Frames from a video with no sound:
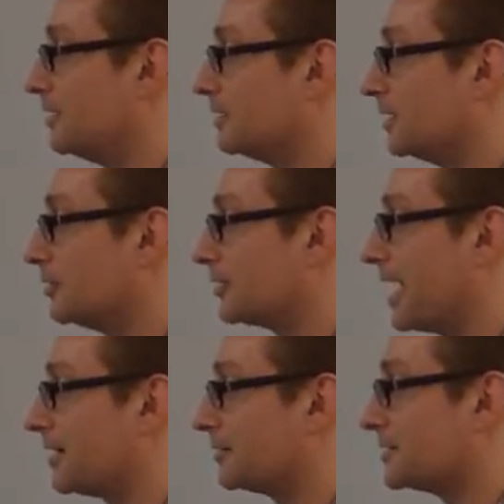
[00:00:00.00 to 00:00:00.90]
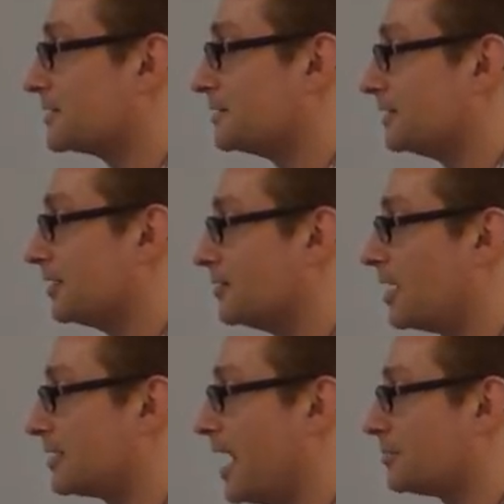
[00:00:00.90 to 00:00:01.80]
little calories,
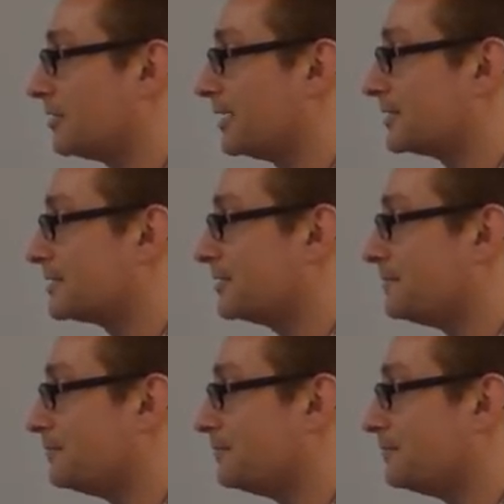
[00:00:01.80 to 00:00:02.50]
non-capitalized.